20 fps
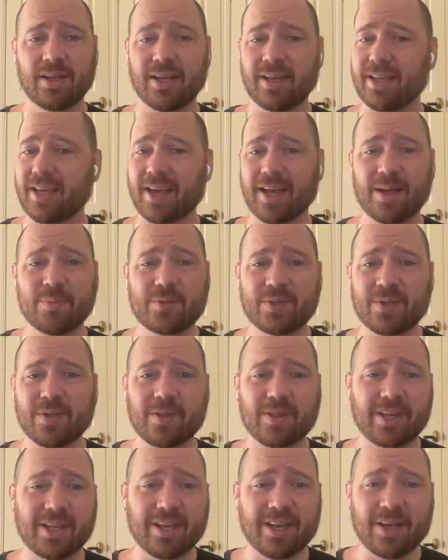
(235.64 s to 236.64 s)
Yeah,
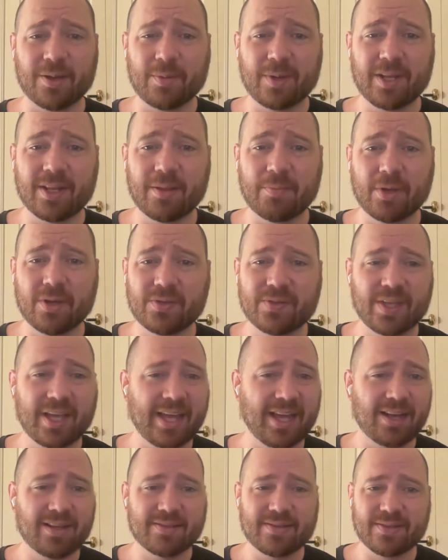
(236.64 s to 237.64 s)
absolutely. I mean, most of the
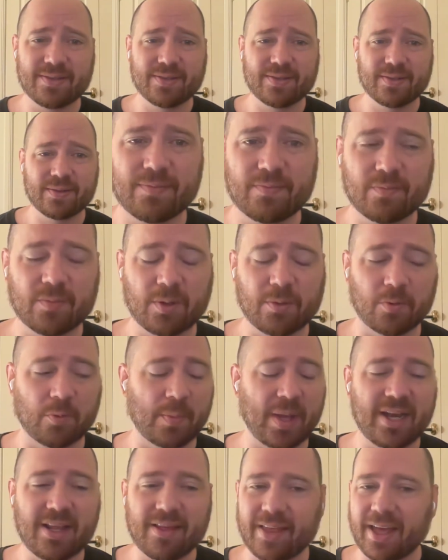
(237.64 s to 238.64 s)
houses, or
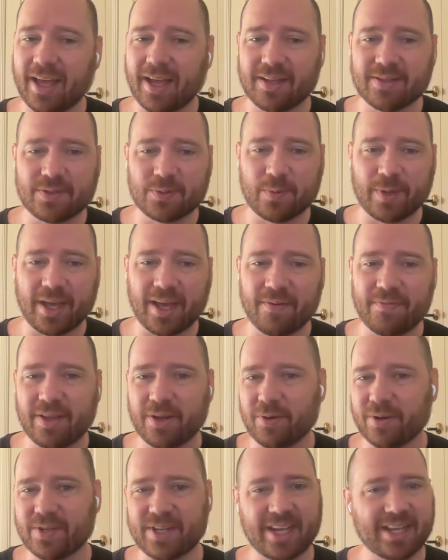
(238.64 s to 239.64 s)
many of the houses we have here
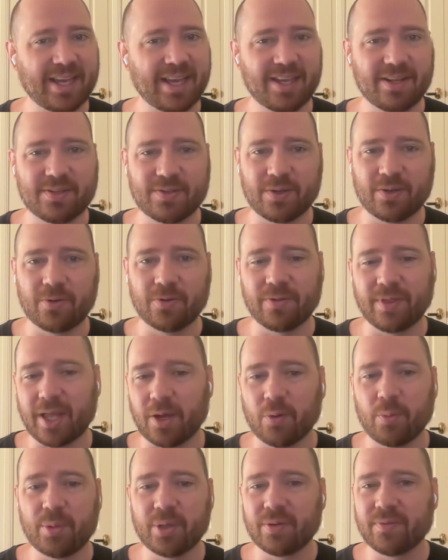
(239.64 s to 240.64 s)
are decades old, and they
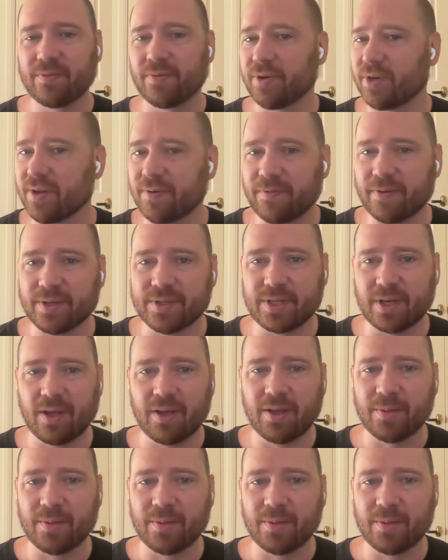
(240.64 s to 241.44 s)
were built for a different time.